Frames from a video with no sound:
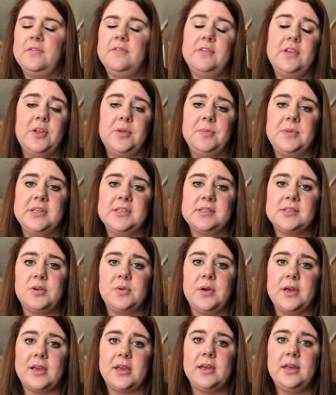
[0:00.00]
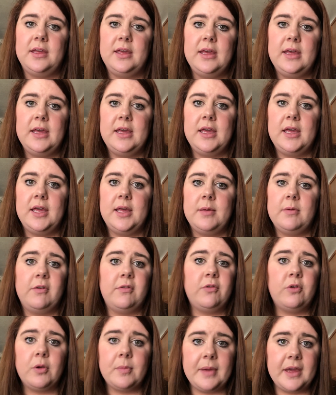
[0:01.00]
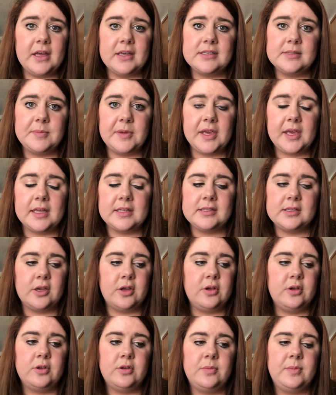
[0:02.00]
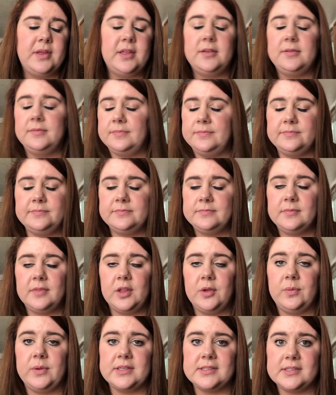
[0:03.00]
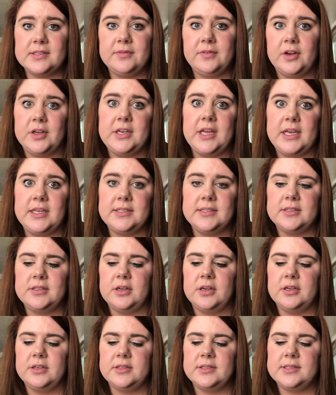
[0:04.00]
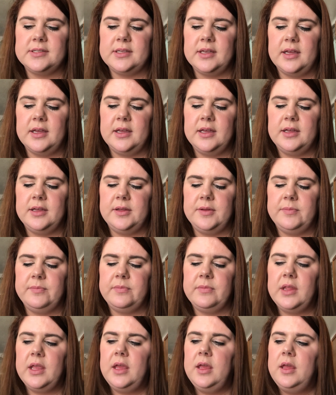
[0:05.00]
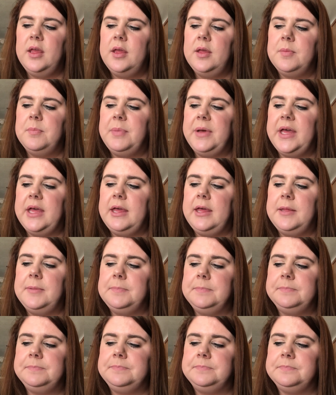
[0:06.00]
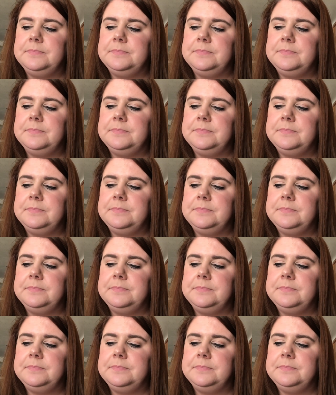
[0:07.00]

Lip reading: film this quick before my husband gets home and the rest of our day starts. But